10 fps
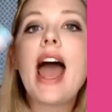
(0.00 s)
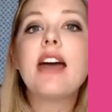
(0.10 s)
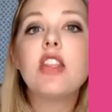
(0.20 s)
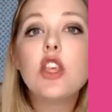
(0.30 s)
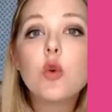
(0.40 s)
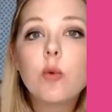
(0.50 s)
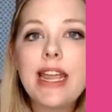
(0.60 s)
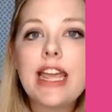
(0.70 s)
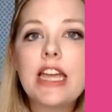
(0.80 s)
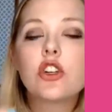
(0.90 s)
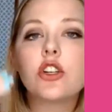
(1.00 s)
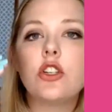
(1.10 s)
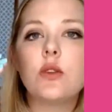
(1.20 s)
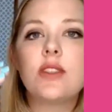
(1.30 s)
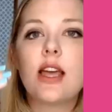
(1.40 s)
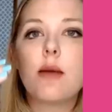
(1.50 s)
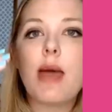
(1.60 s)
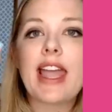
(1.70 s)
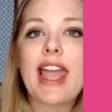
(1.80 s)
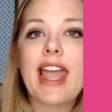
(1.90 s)
And then you reintroduce
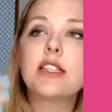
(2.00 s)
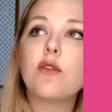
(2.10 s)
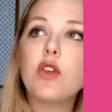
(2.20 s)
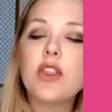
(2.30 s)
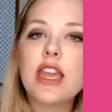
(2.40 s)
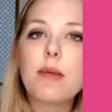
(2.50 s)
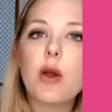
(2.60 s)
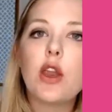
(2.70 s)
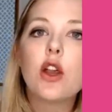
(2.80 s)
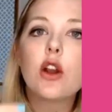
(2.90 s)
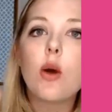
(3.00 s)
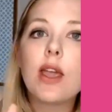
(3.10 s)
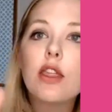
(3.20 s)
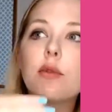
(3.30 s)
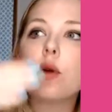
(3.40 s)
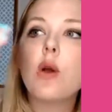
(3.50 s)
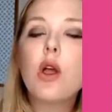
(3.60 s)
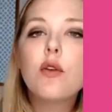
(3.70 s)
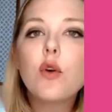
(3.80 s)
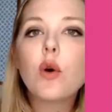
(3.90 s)
them again. So if you think about it, you're going through
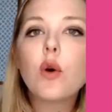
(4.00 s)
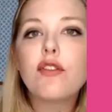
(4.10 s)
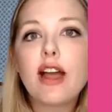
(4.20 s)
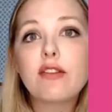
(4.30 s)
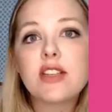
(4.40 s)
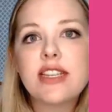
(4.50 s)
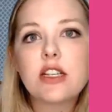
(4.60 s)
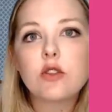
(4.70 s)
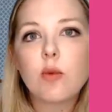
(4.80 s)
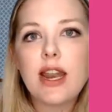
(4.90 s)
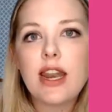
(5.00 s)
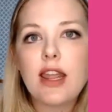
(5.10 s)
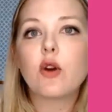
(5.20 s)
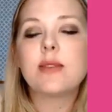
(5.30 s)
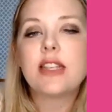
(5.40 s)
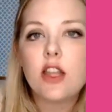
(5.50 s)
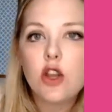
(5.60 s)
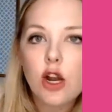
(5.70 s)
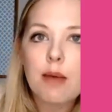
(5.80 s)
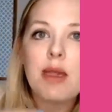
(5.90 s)
4, 5, or 6 writing forms, and
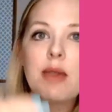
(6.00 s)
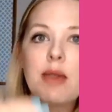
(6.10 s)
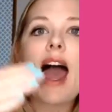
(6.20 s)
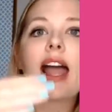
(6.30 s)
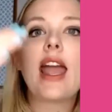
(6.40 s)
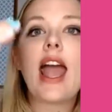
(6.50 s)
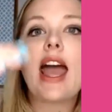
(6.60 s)
then you're coming back.